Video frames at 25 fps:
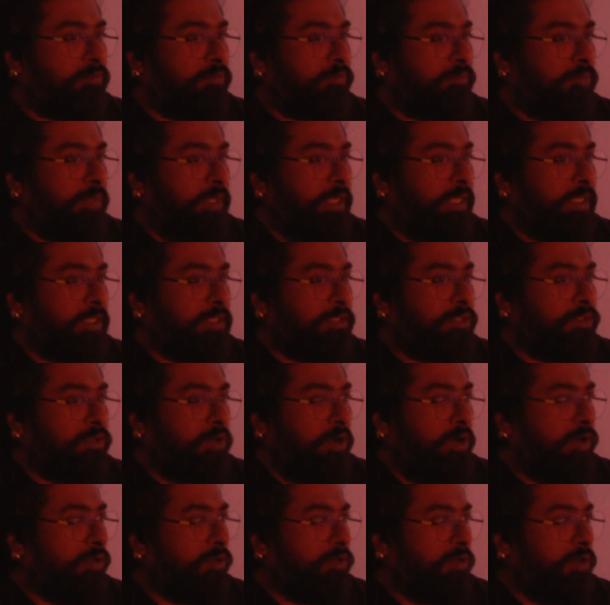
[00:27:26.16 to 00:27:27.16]
is
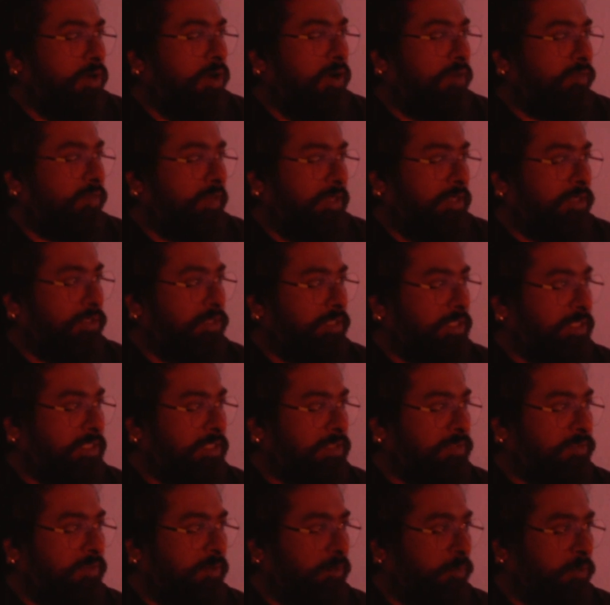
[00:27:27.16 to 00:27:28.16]
not of interest
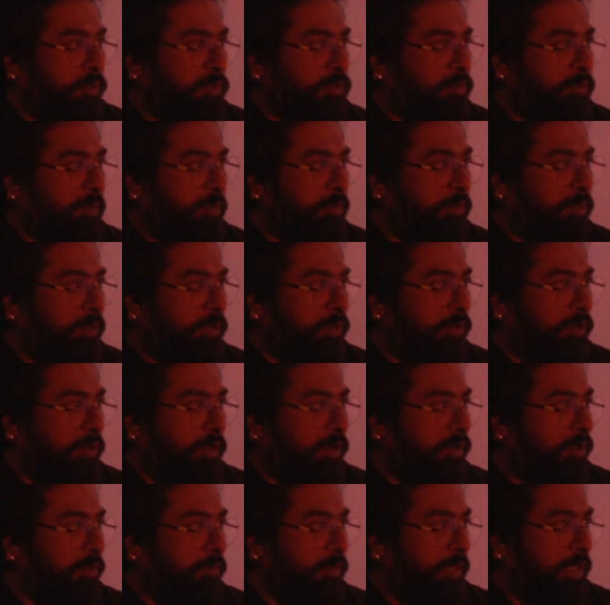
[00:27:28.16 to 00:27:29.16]
for most people to
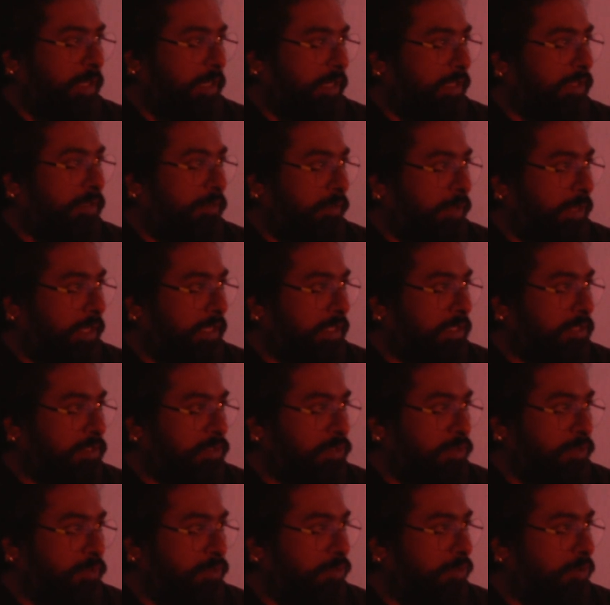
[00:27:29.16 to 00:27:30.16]
document otherwise.
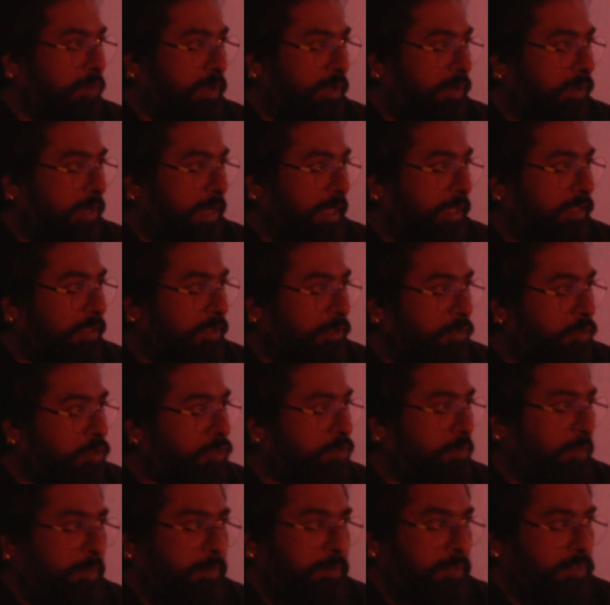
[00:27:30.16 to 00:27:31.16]
So neither
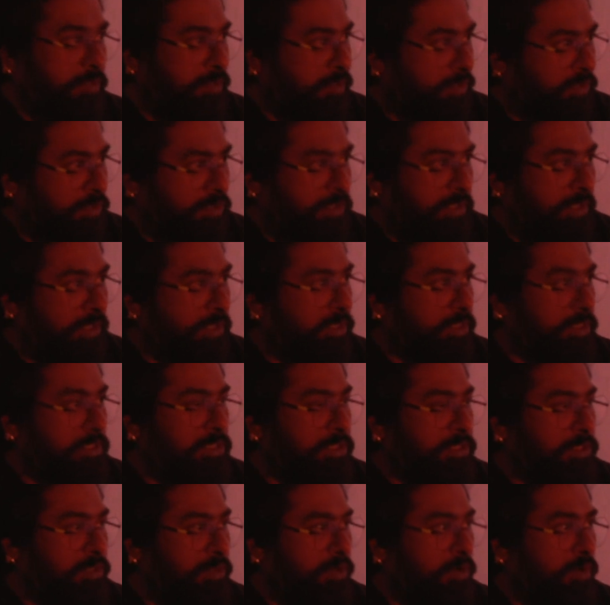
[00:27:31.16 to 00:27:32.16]
newspapers, nor
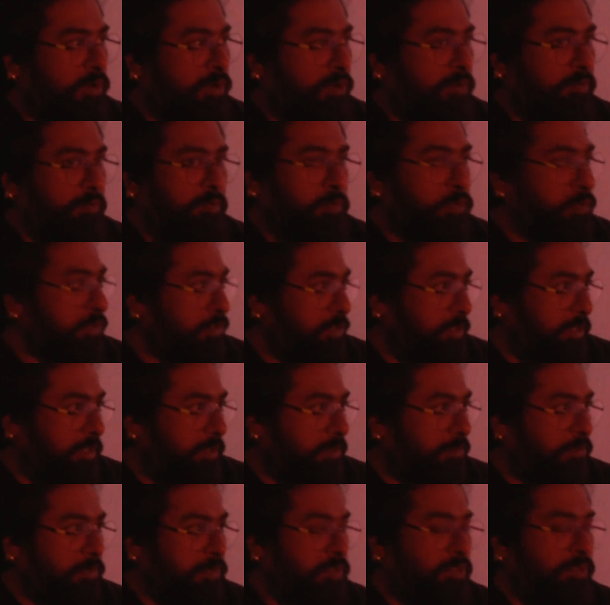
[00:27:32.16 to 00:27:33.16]
journals, nor
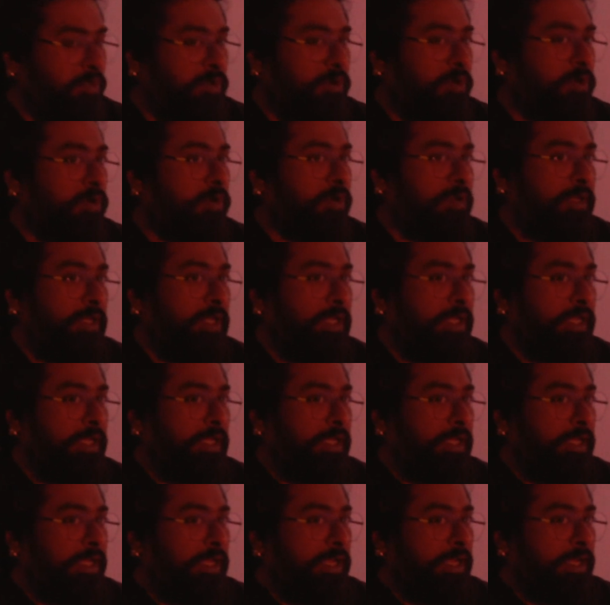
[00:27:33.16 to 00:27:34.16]
museums, nor
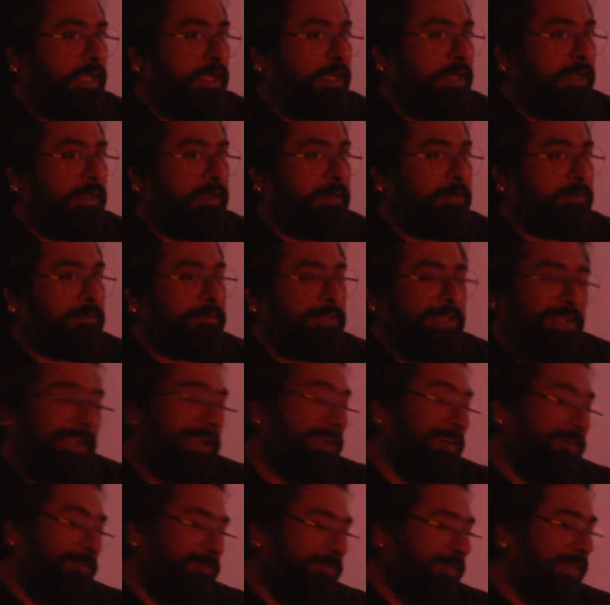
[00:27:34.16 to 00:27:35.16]
the
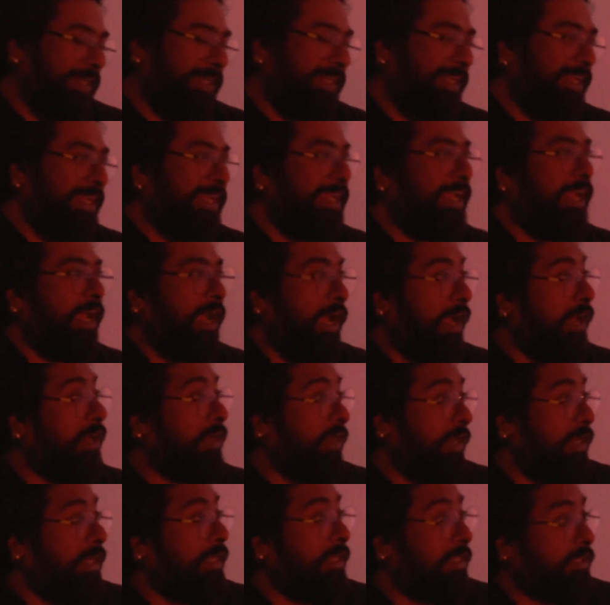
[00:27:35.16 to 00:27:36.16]
government are
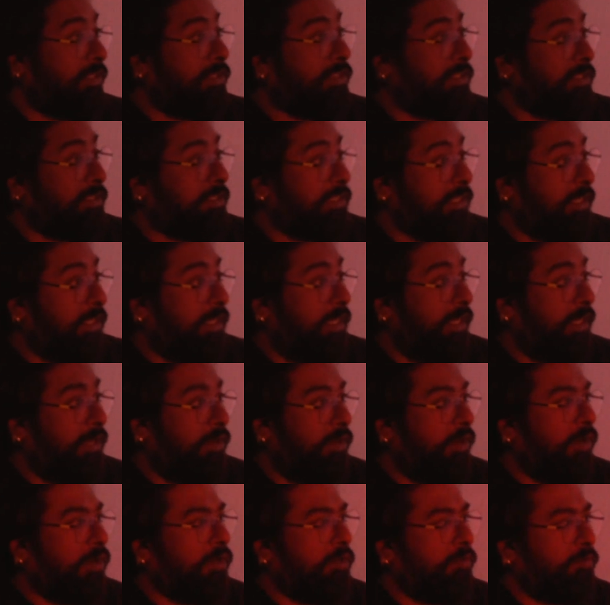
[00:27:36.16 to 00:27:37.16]
really interested in
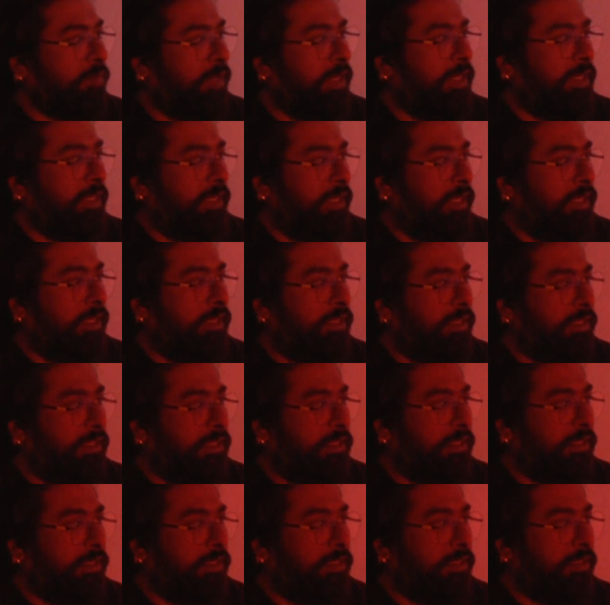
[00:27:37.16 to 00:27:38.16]
documenting
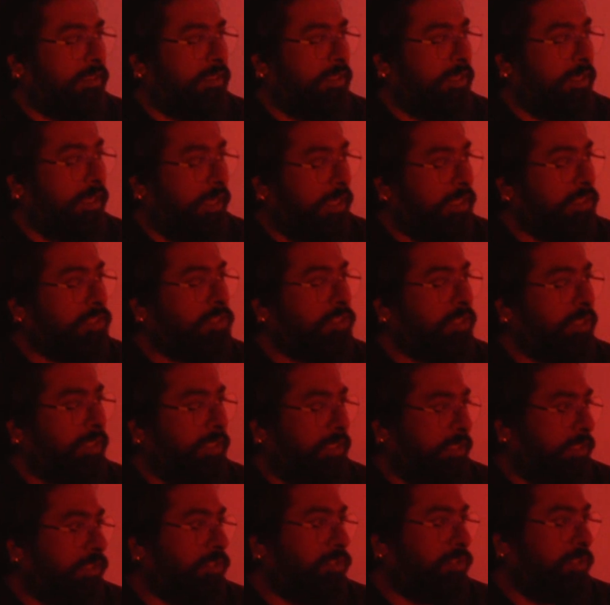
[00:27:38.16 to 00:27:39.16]
the culture
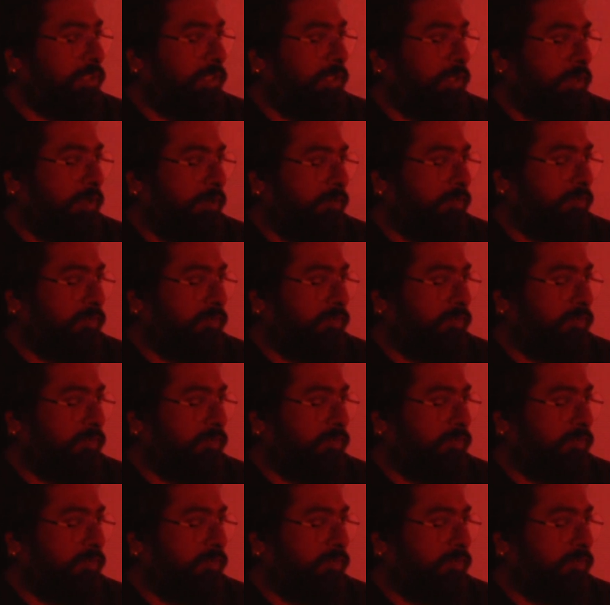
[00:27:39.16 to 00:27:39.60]
and history of